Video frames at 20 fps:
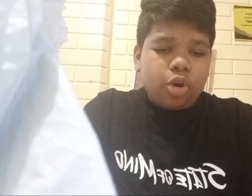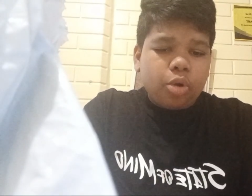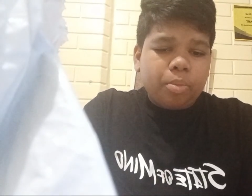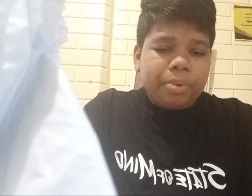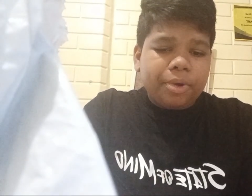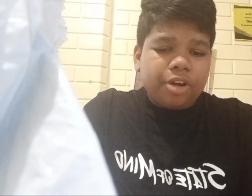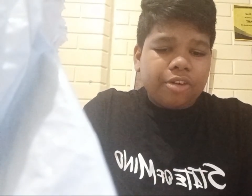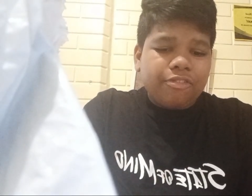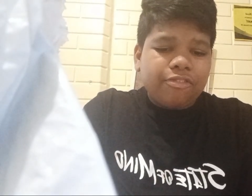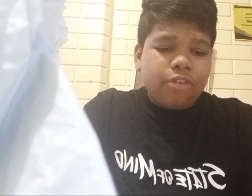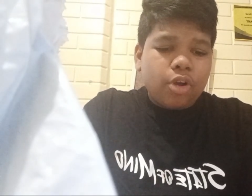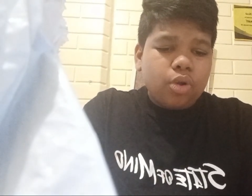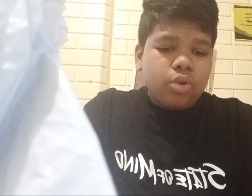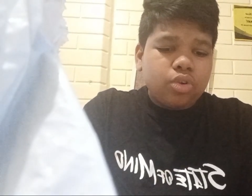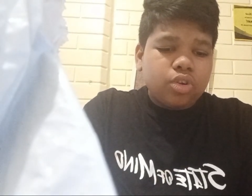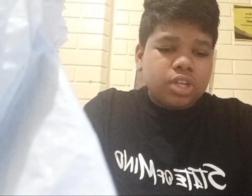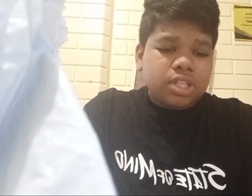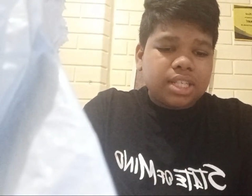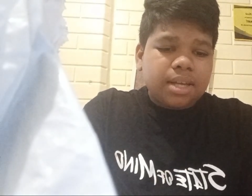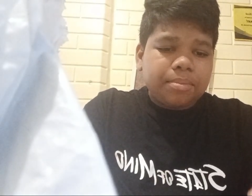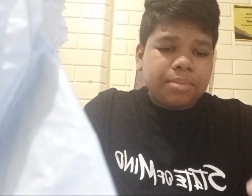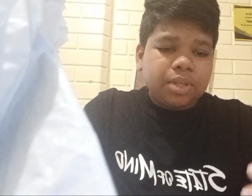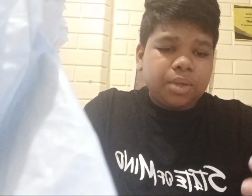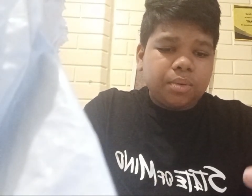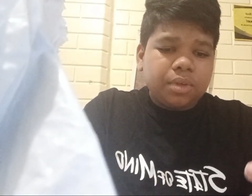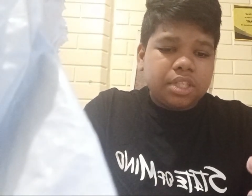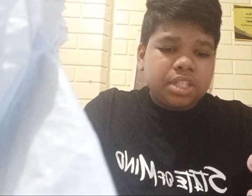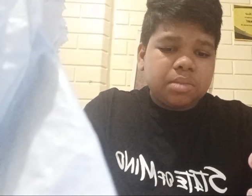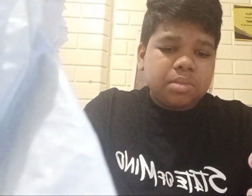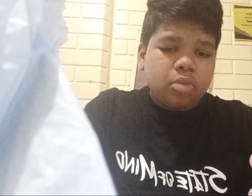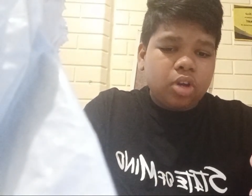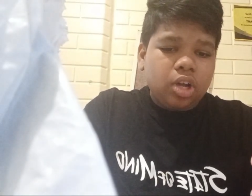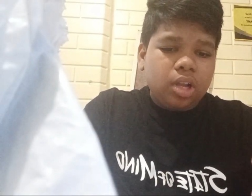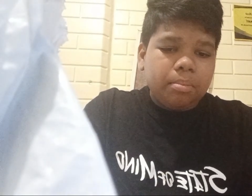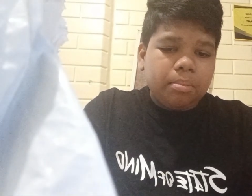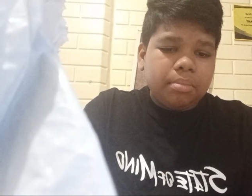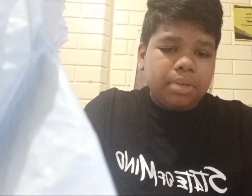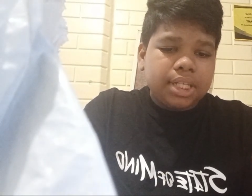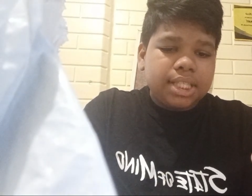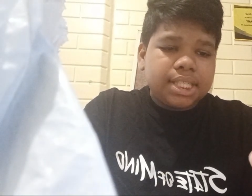open a phone or something with small
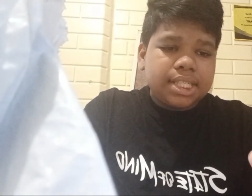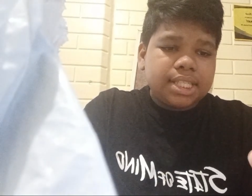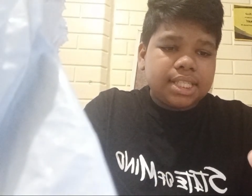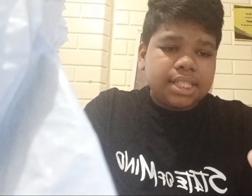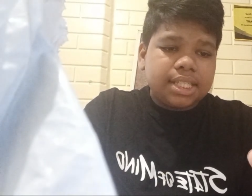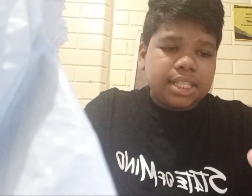buds,